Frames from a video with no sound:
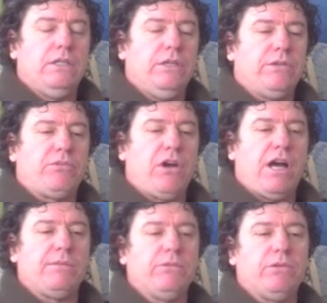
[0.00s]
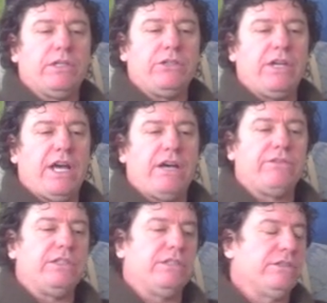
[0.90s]
The problem when you
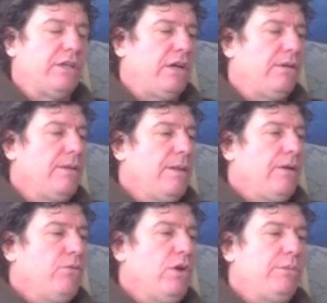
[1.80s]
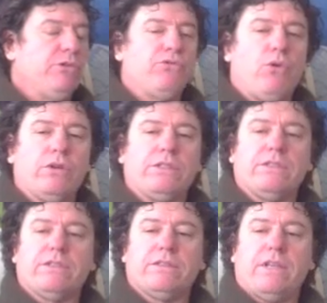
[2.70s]
have these rebel
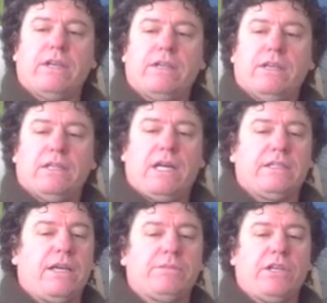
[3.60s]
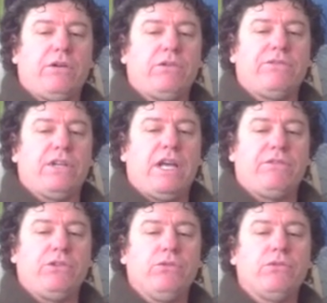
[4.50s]
forces is a lot of times they don't even
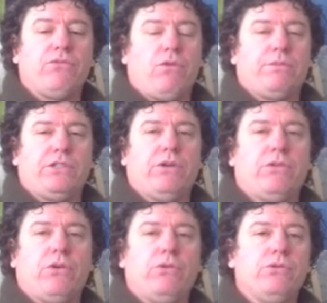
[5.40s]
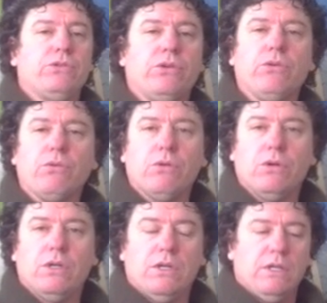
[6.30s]
have uniforms. You don't know who is who.
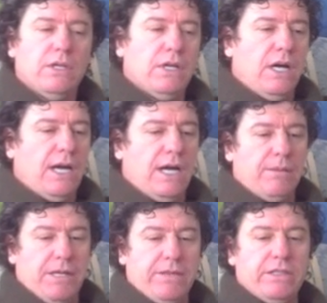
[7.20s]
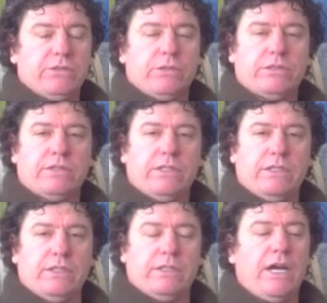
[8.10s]
And this was
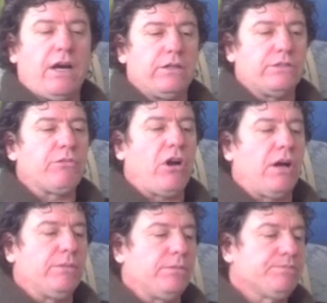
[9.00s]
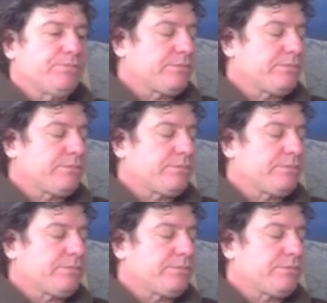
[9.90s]
the guard's problem.